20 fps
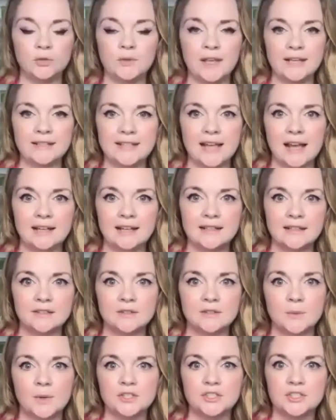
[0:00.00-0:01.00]
like to add to
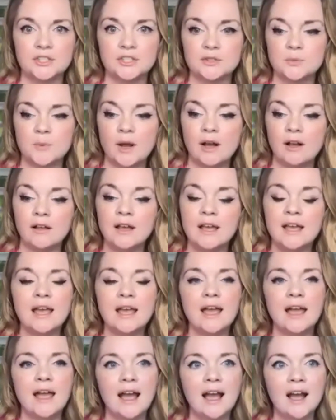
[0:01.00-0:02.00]
this question as well.
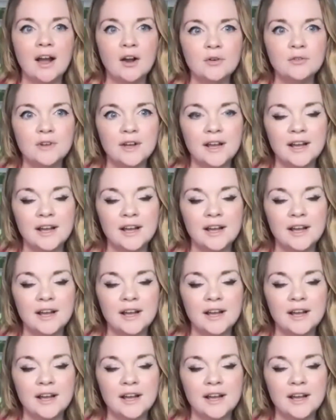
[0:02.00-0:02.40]
How